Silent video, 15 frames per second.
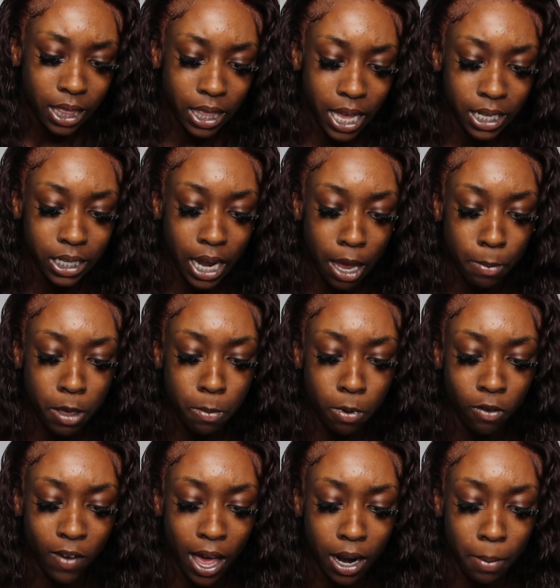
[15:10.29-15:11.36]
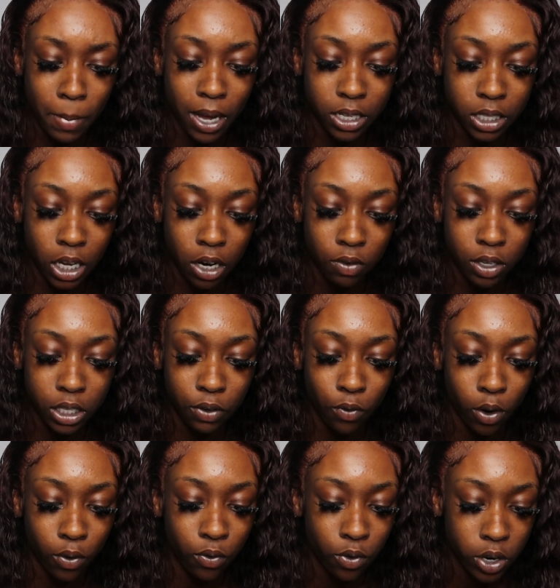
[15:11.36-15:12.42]
That's like me providing my service
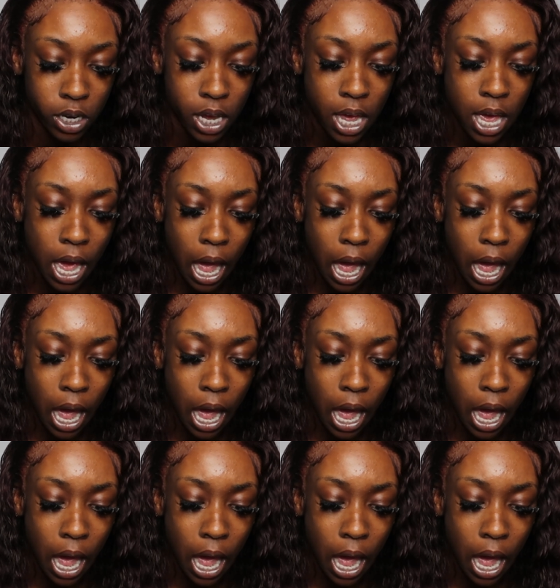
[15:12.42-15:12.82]
for free.